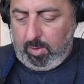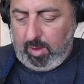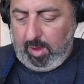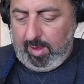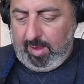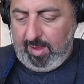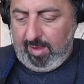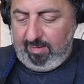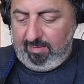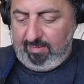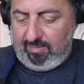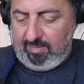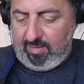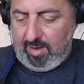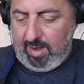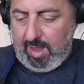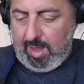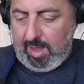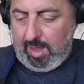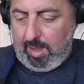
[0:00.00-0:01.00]
His
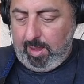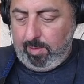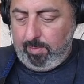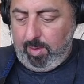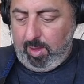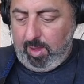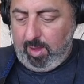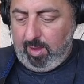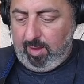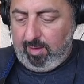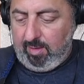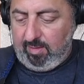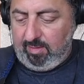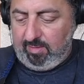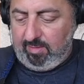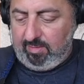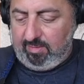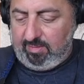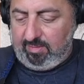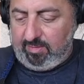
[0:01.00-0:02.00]
name
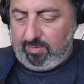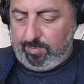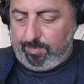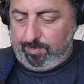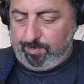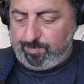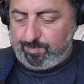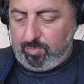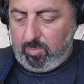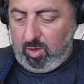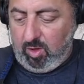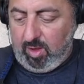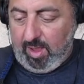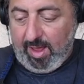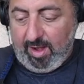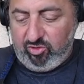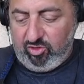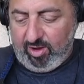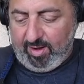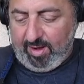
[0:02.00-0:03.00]
is You got
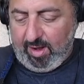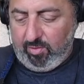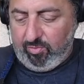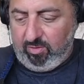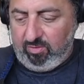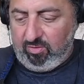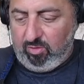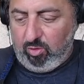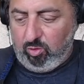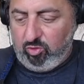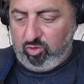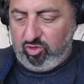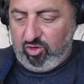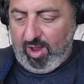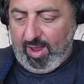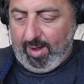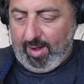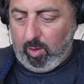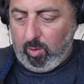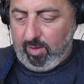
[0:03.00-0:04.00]
to check out this dude's
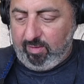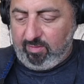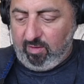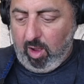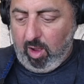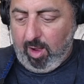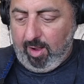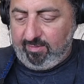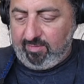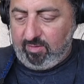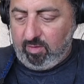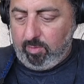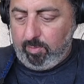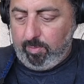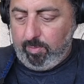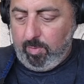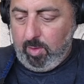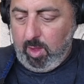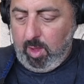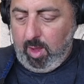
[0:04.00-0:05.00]
channel. It's
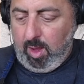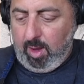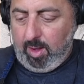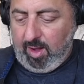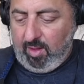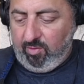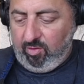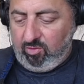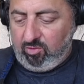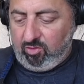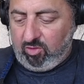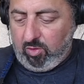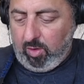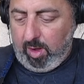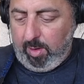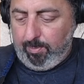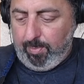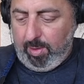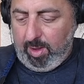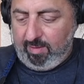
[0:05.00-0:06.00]
awesome. He had this
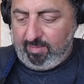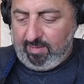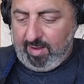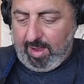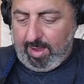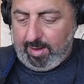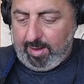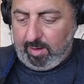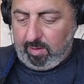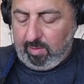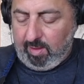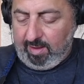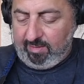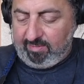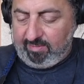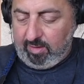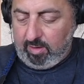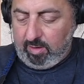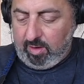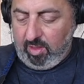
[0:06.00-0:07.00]
great pentatonic
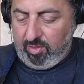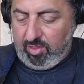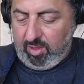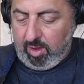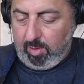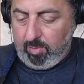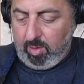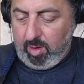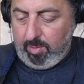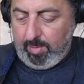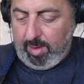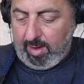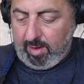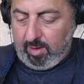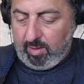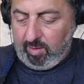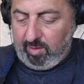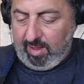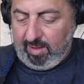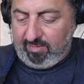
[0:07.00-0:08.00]
lesson. I think I'm going to make a
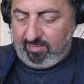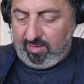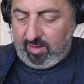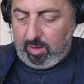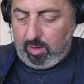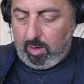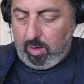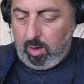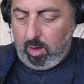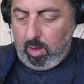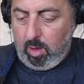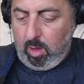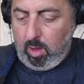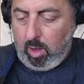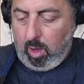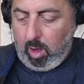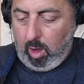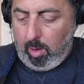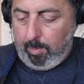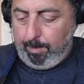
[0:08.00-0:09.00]
lesson
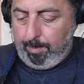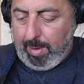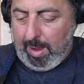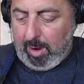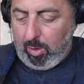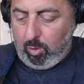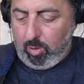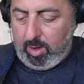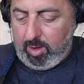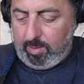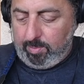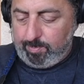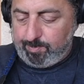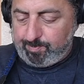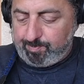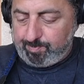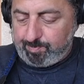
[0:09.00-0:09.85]
about it.